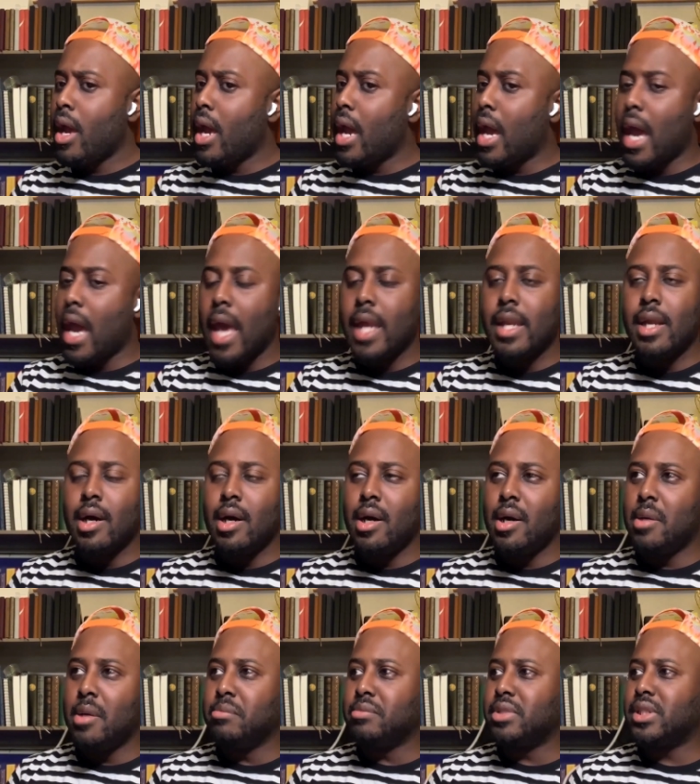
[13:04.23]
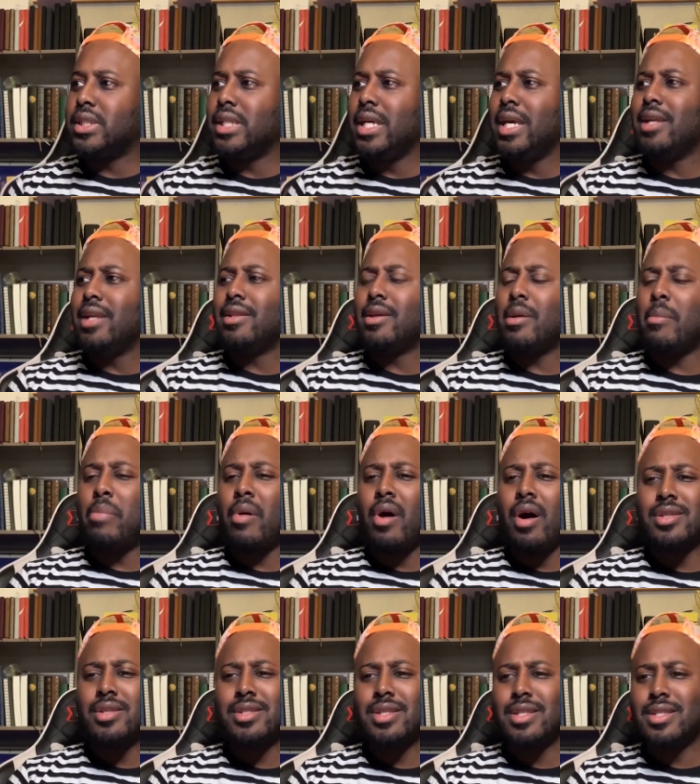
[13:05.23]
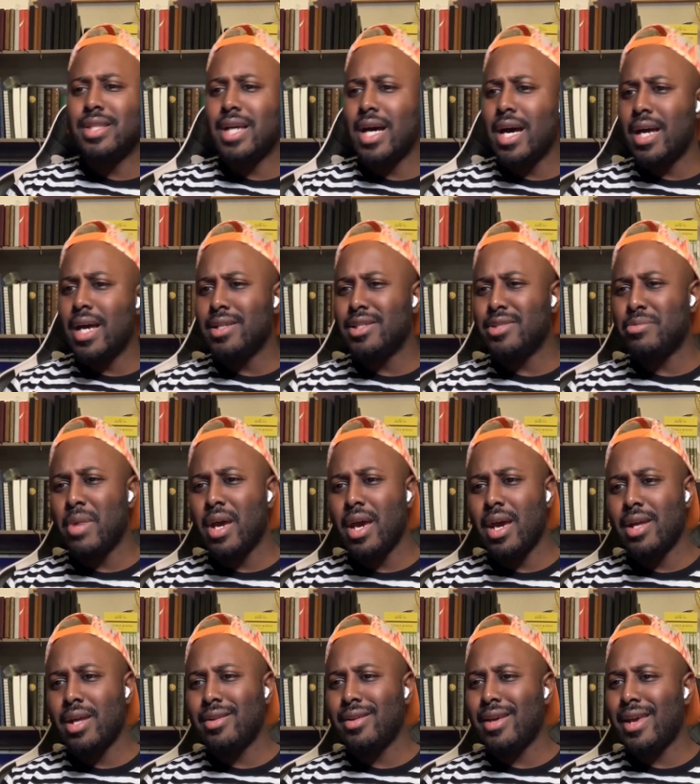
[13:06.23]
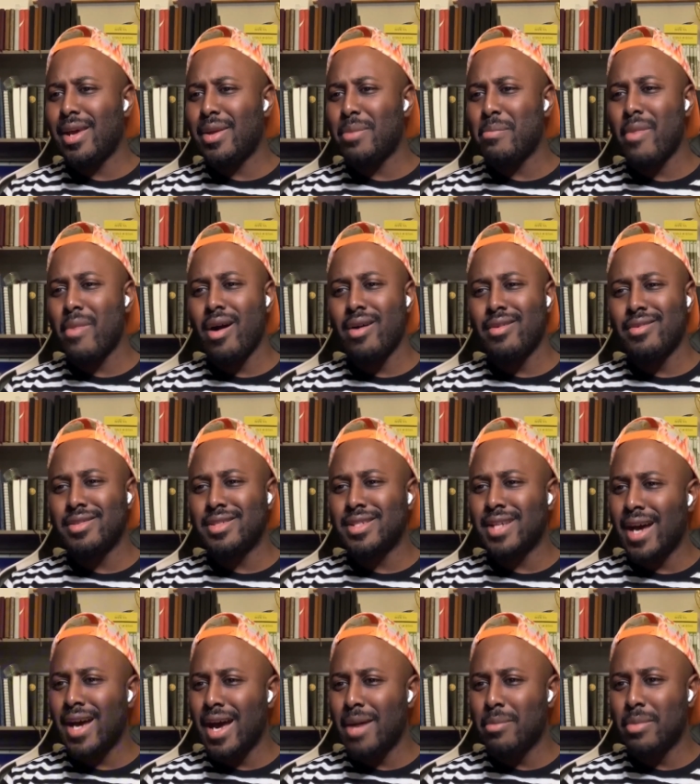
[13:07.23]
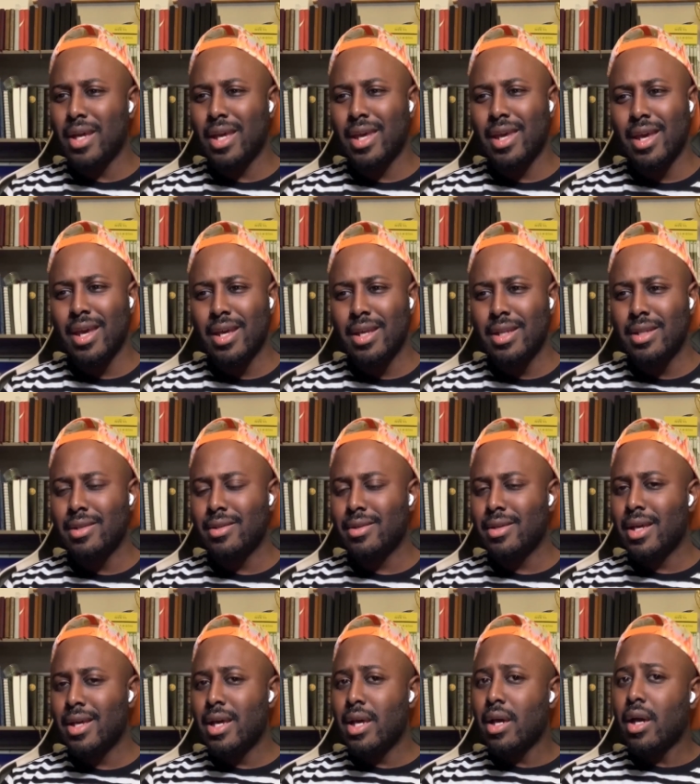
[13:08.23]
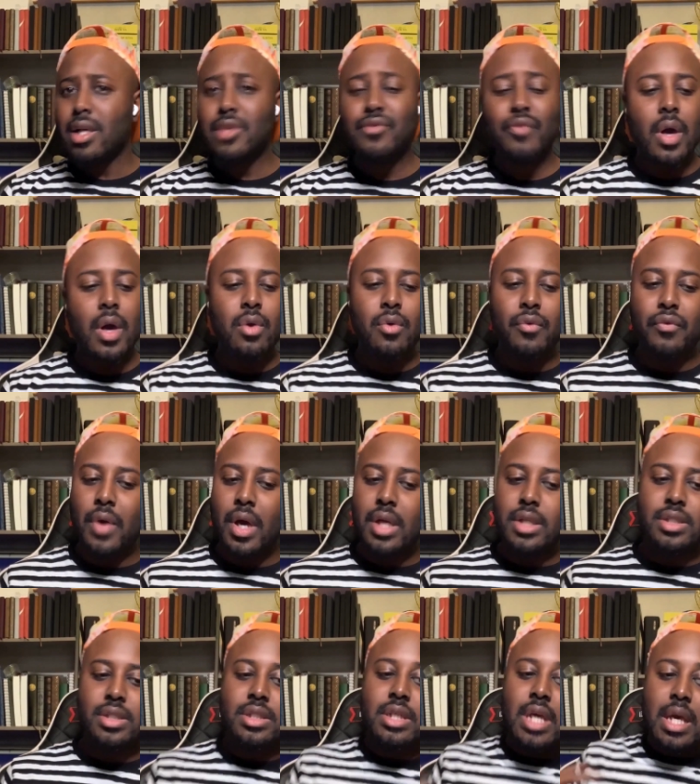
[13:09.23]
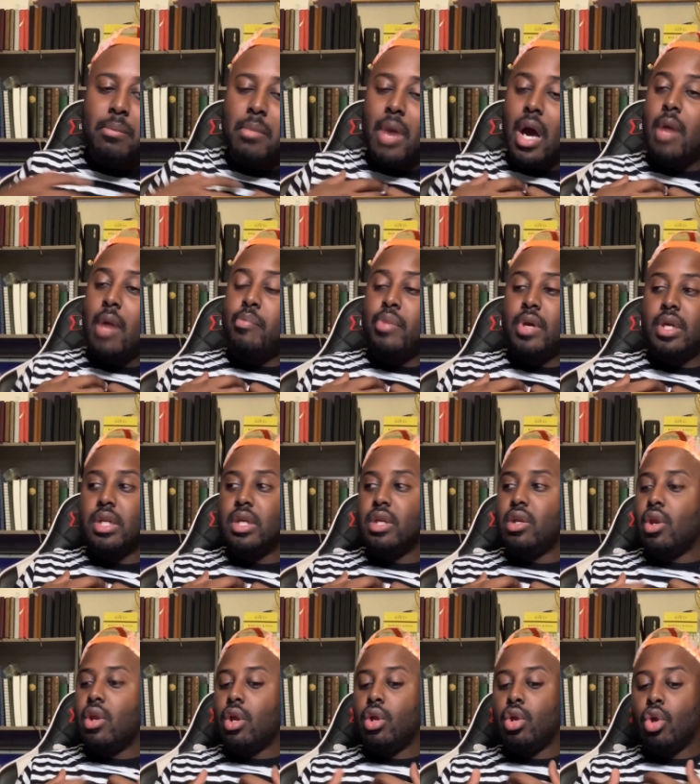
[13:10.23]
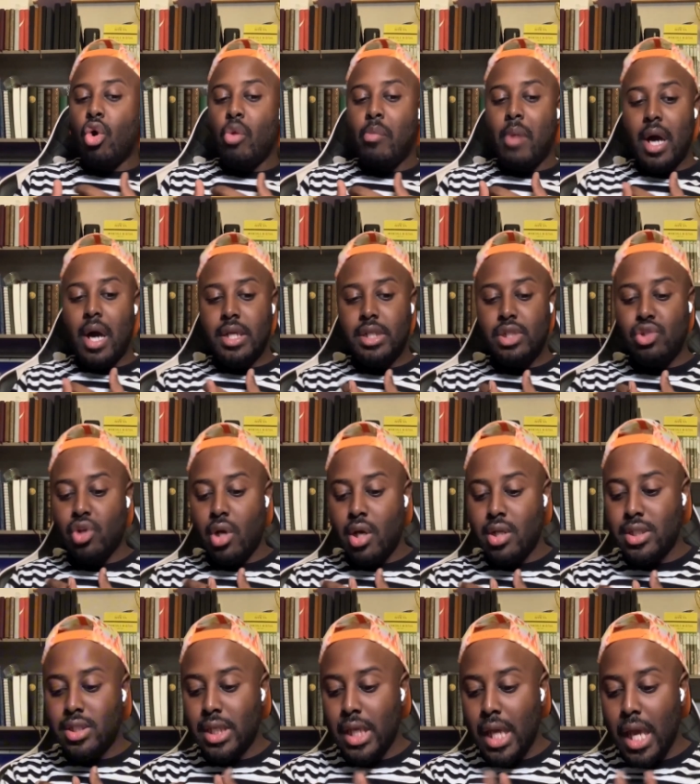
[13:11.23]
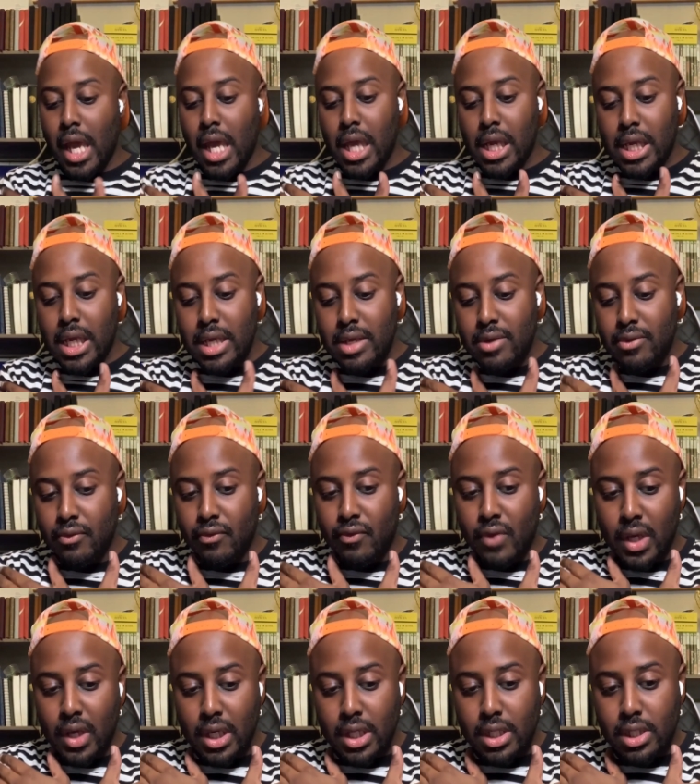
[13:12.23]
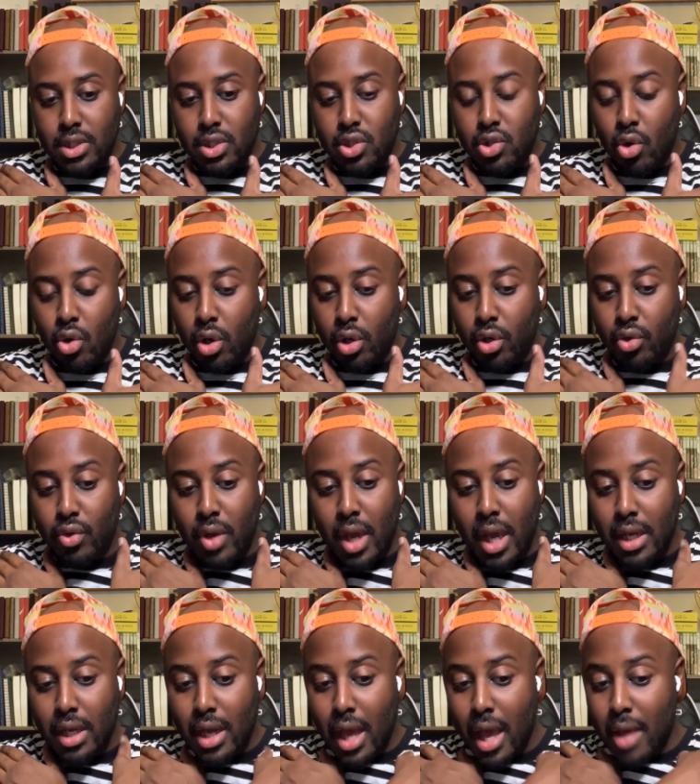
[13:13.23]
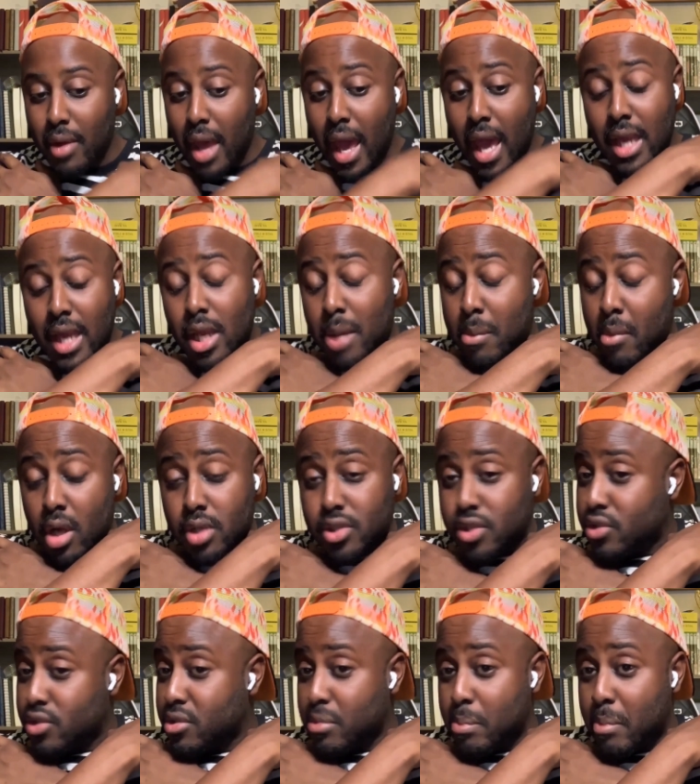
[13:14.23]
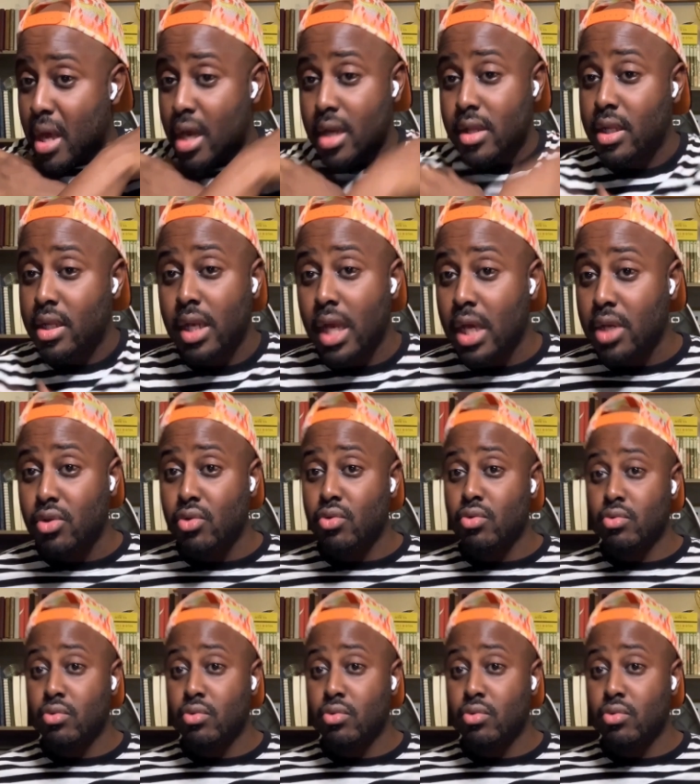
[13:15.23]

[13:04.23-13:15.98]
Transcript: And um, seeing the boss designs, man, in modern time again, because Final Fantasy, in my opinion, nobody draws any villains or create any monsters better than they do.